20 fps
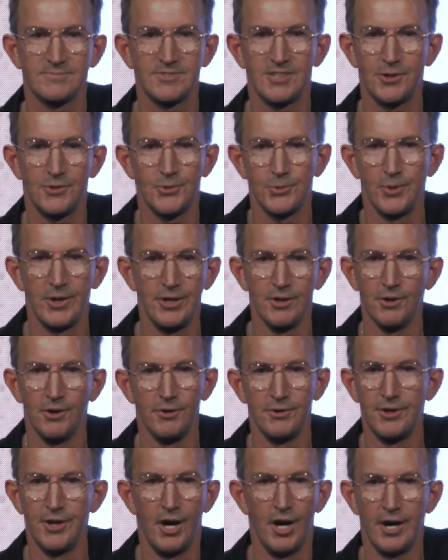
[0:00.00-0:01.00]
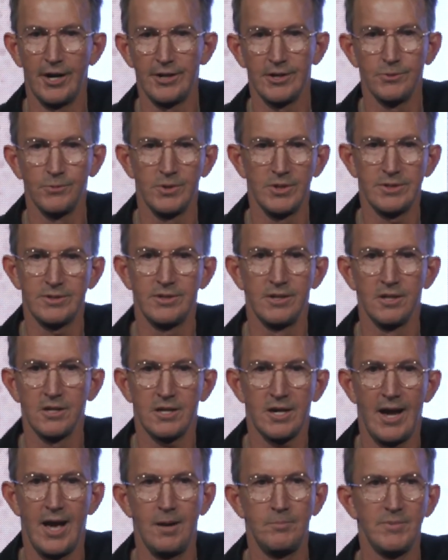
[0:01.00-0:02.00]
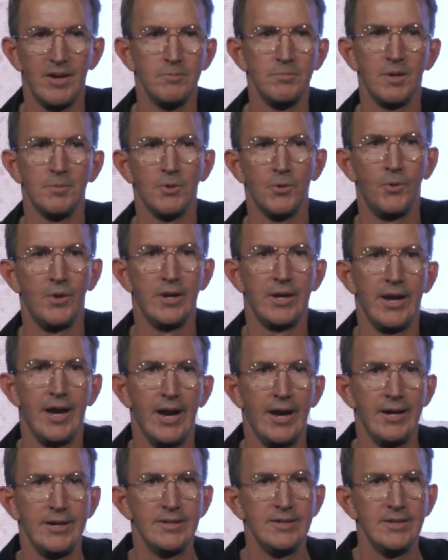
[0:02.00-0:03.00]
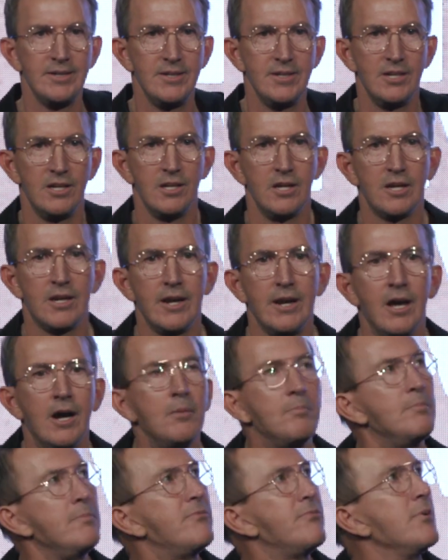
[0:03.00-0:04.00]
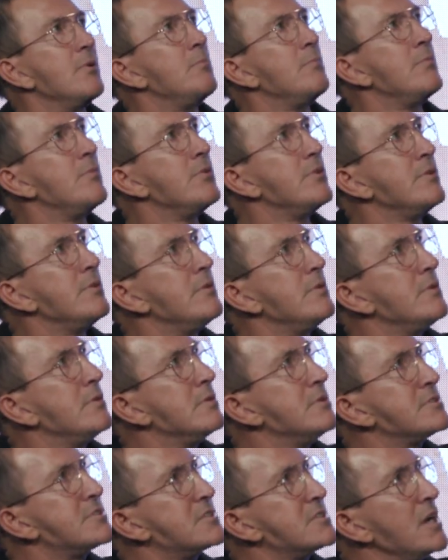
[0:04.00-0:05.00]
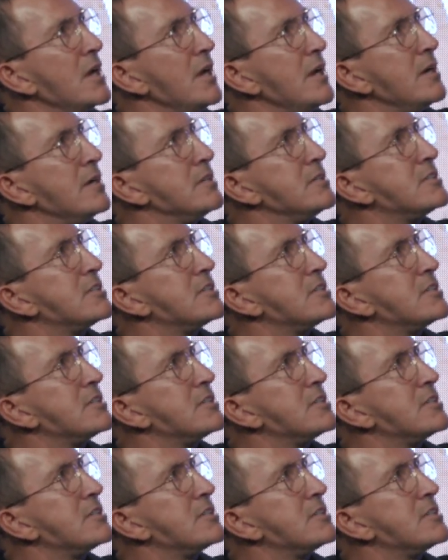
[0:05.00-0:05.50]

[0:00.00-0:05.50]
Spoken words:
Our 3-year-old daughter would look at me. I remember one day looking up from the seat, and